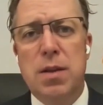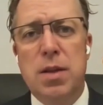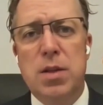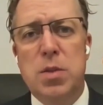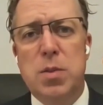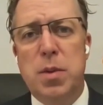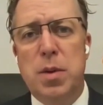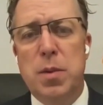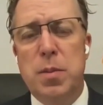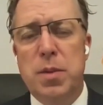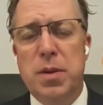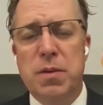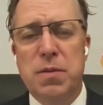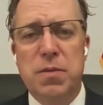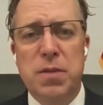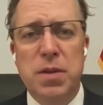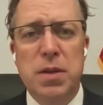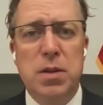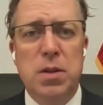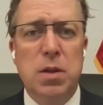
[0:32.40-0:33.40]
that's pumping
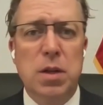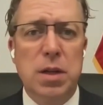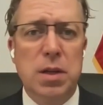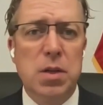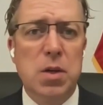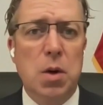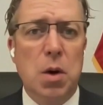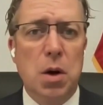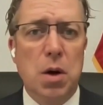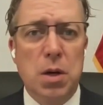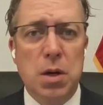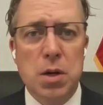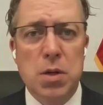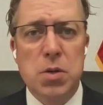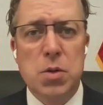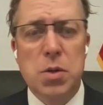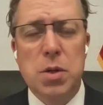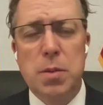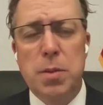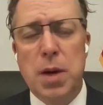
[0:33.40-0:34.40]
fentanyl into our
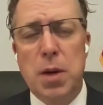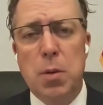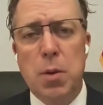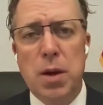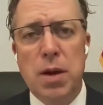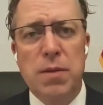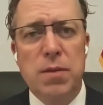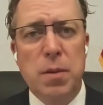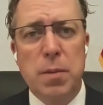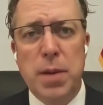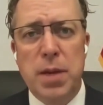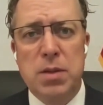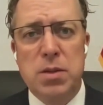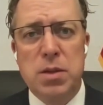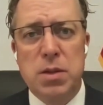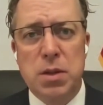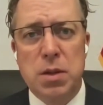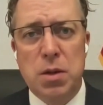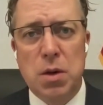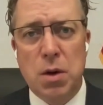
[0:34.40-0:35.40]
country by way of the
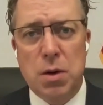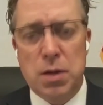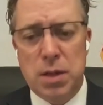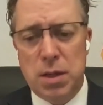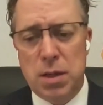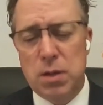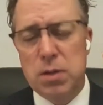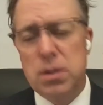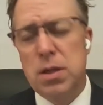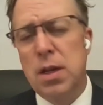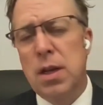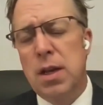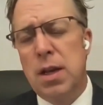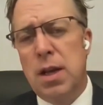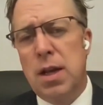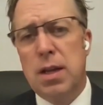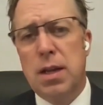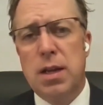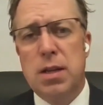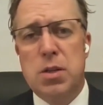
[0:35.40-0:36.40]
Mexican cartels.
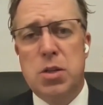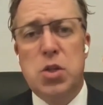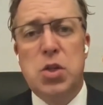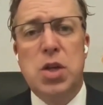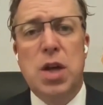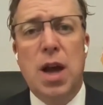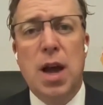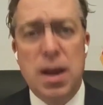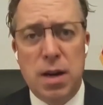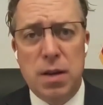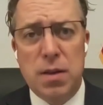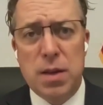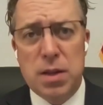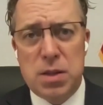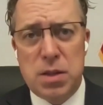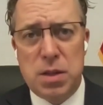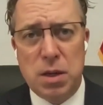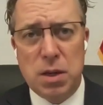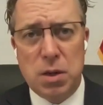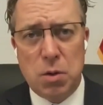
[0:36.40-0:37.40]
It's China
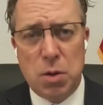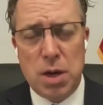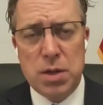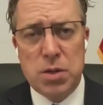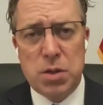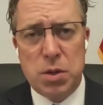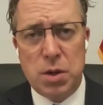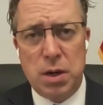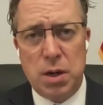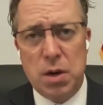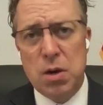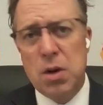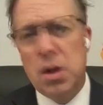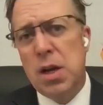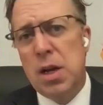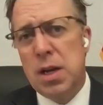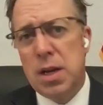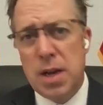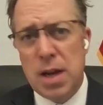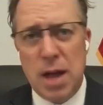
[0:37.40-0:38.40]
that's the aggressor here,
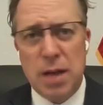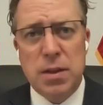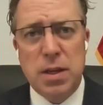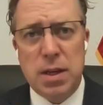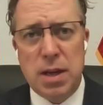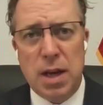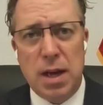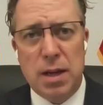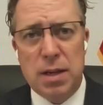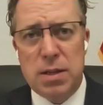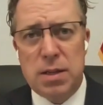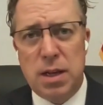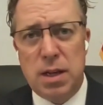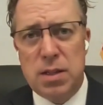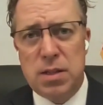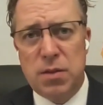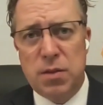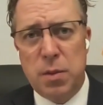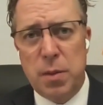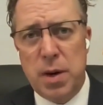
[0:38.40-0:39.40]
not the United
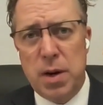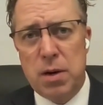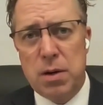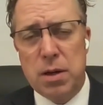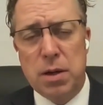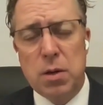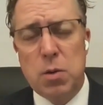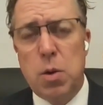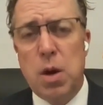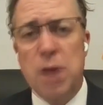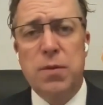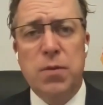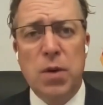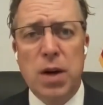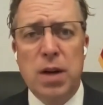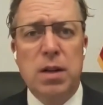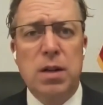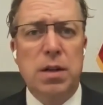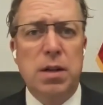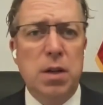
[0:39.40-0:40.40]
States of America. And quite
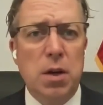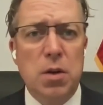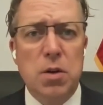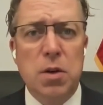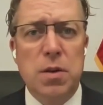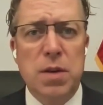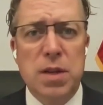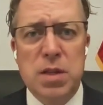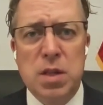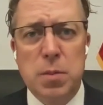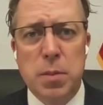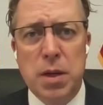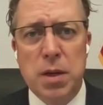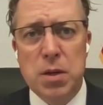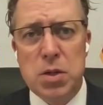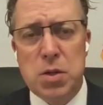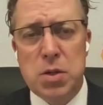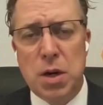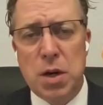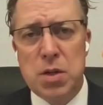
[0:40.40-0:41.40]
frankly, under this
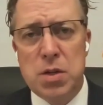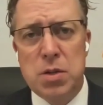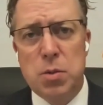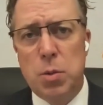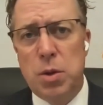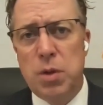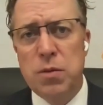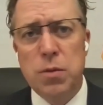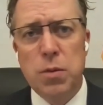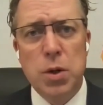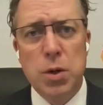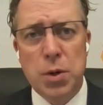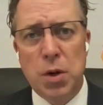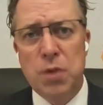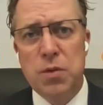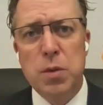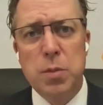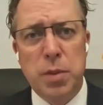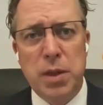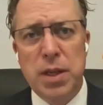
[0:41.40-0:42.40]
administration, we've rolled
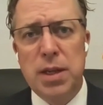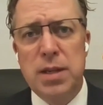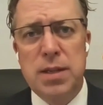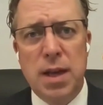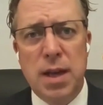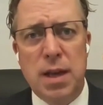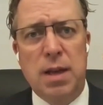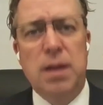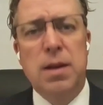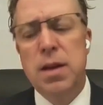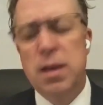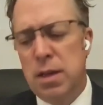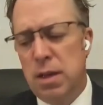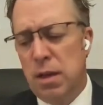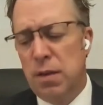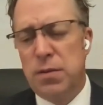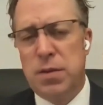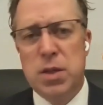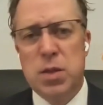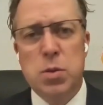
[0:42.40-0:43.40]
over and played dead.
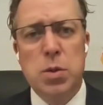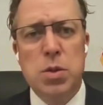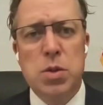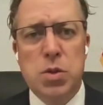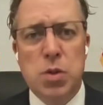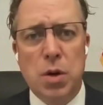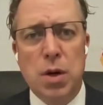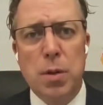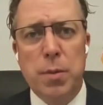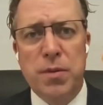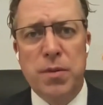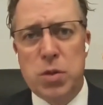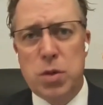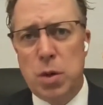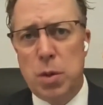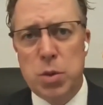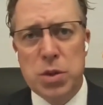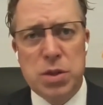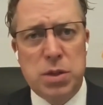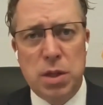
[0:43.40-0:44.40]
If this was Trump, if
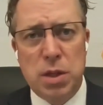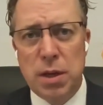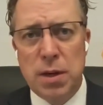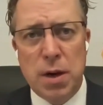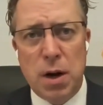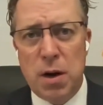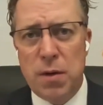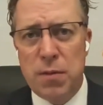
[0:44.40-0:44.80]
Trump was still in